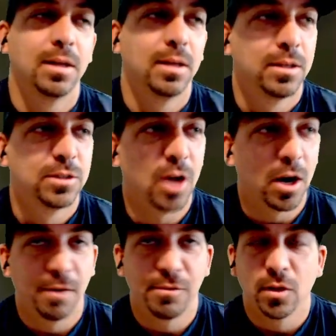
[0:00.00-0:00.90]

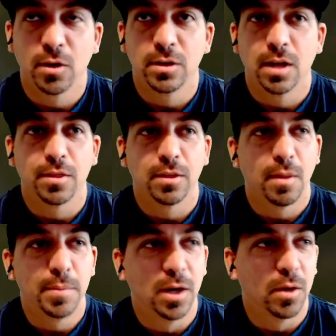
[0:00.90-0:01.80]
Sorry if you learned nothing.
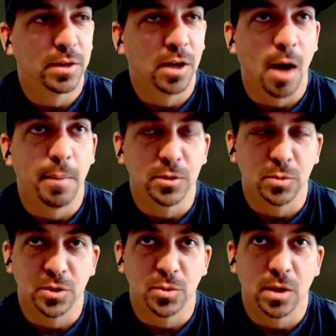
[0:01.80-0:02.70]
Let me know in the comments
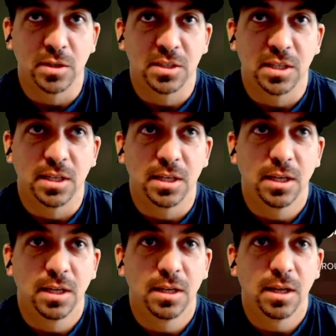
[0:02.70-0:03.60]
what you want to see
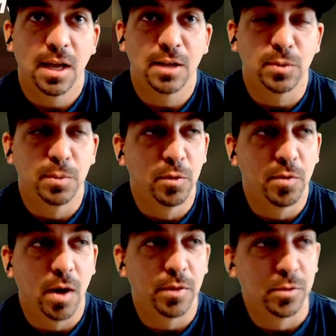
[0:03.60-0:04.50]
as we move
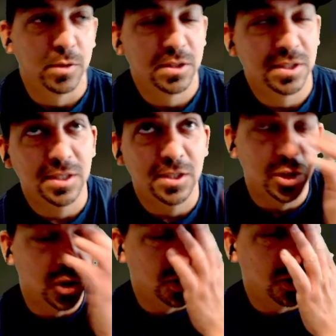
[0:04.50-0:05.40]
on through this CC
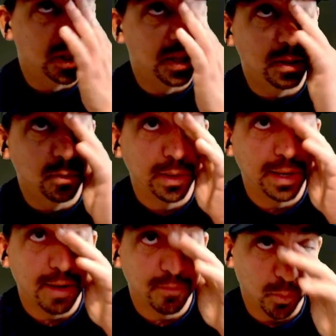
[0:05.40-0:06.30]
cheat sheet week
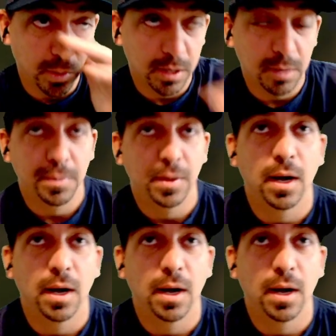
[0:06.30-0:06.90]
after week. But,